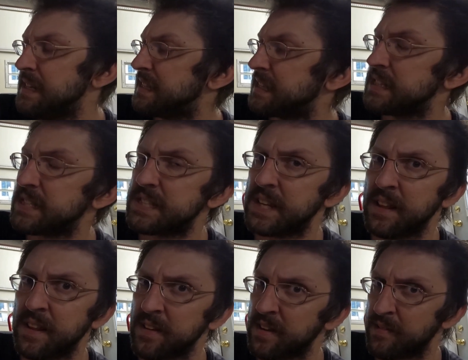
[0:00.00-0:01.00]
It's
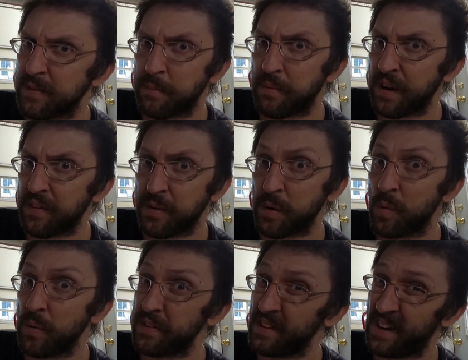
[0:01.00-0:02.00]
insanely tough to break through
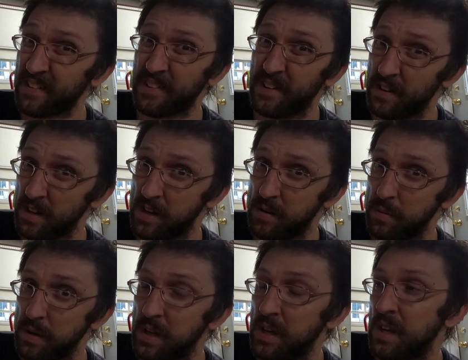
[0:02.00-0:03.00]
with Noxon alone.
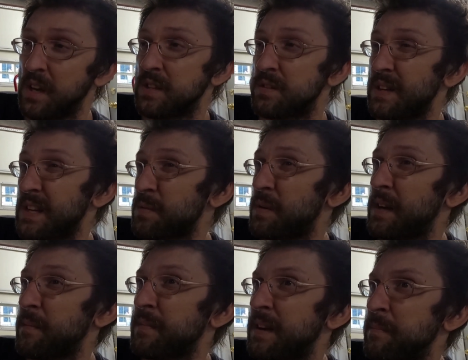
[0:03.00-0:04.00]
So that's why
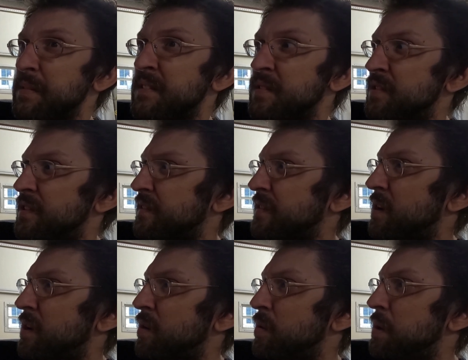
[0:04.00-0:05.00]
I'm tempted to just
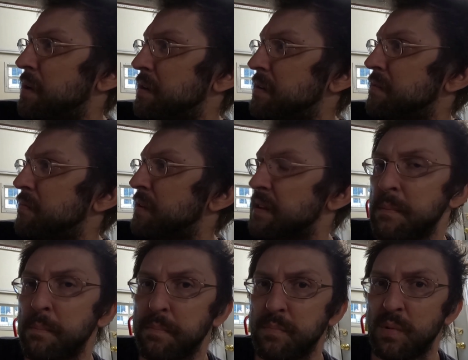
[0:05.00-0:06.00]
go with
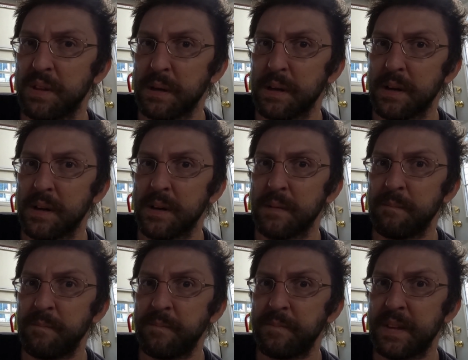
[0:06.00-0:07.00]
a
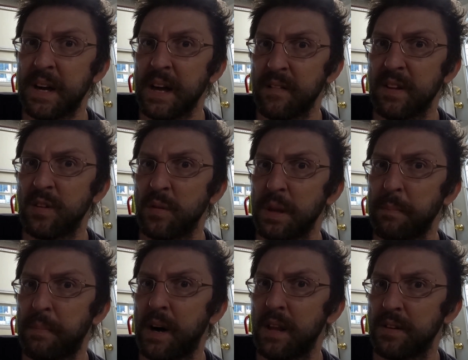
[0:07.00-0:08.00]
heavy duty
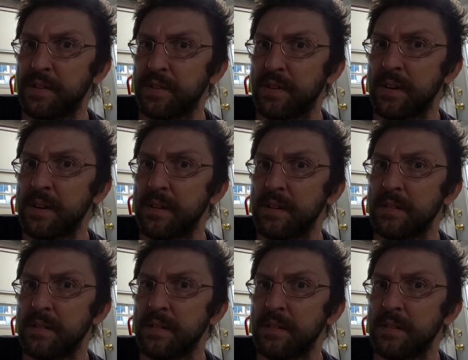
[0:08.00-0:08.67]
polisher